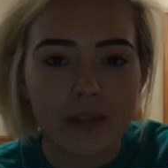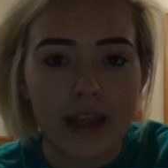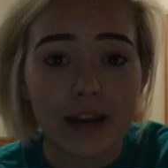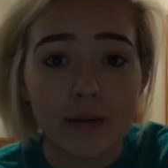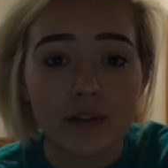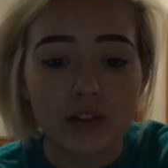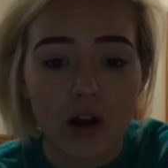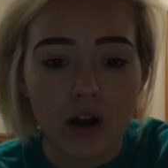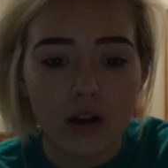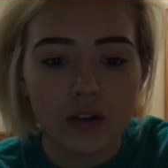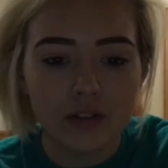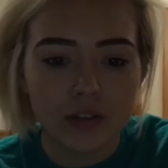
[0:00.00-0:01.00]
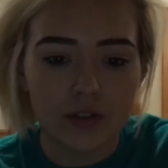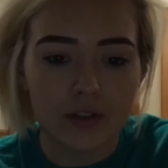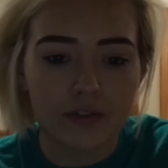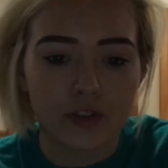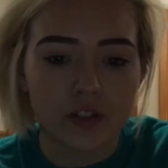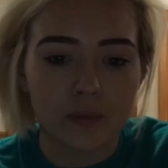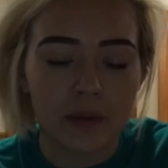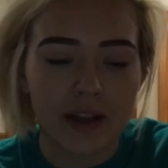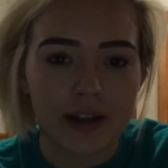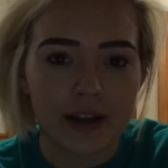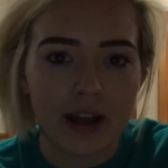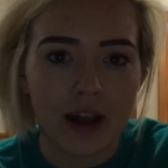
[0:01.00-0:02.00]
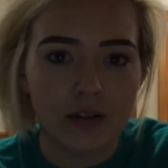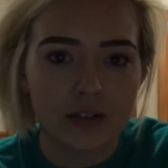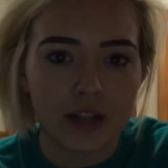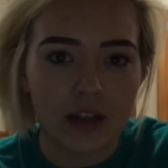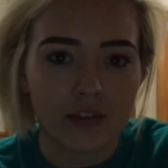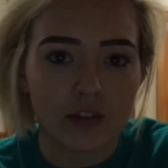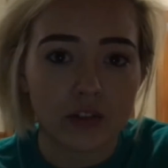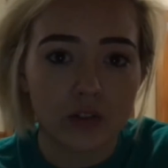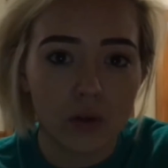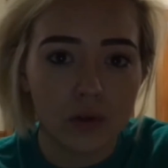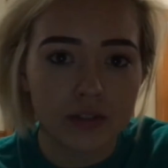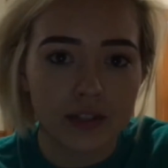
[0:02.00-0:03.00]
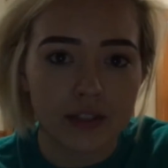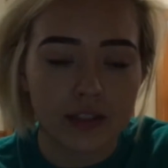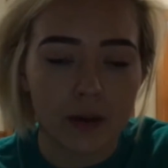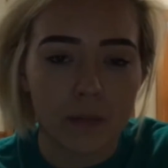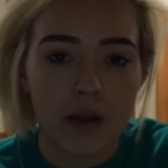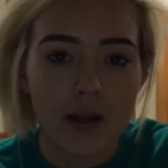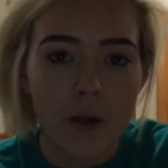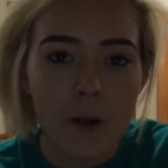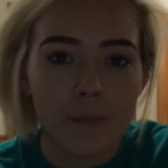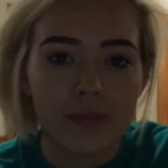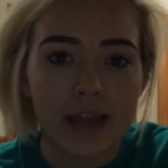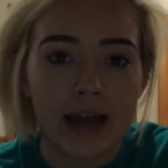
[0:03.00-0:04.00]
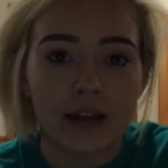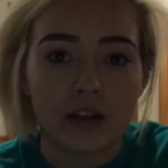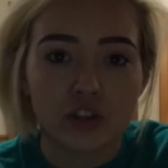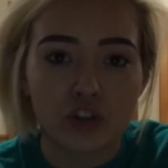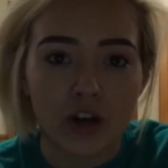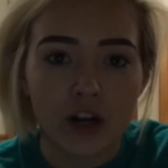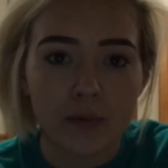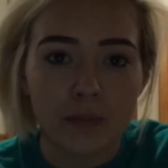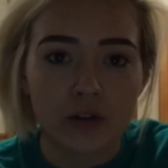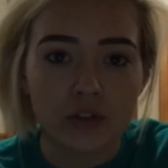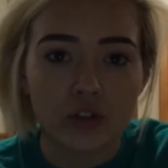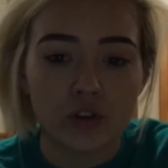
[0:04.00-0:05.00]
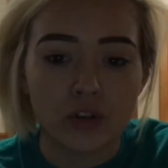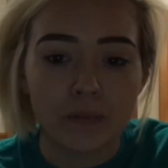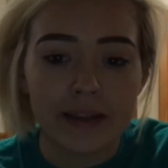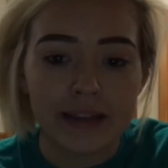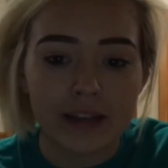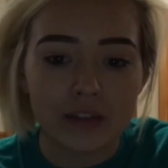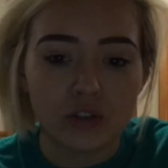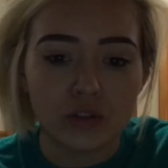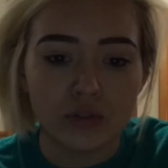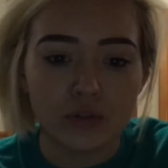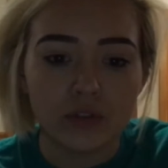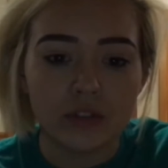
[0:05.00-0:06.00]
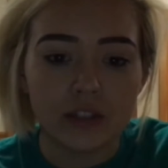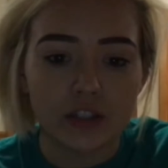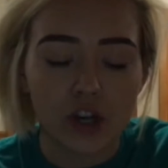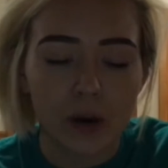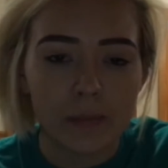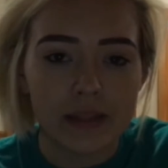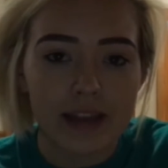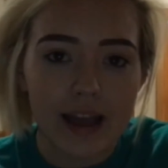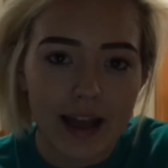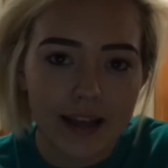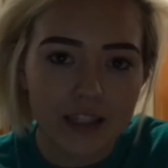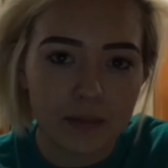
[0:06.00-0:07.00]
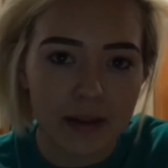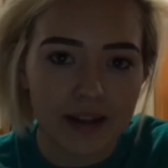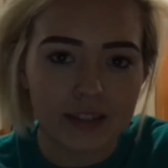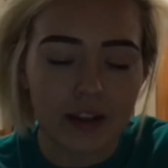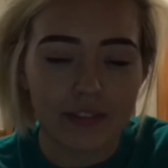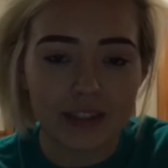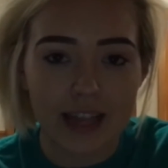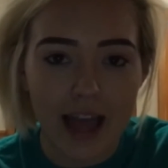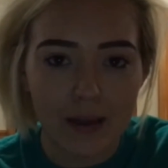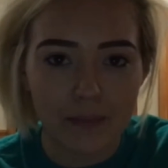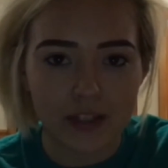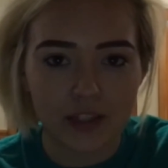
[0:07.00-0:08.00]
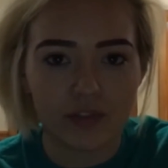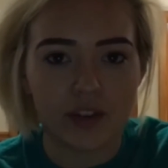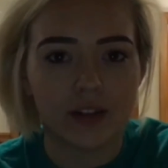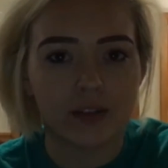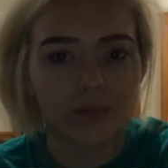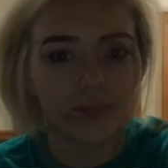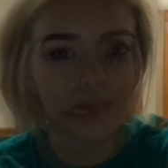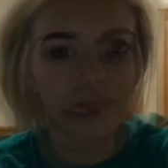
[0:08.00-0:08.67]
And it was also the first planet outside of our solar system that astronomers could begin to determine the aspects of its atmosphere.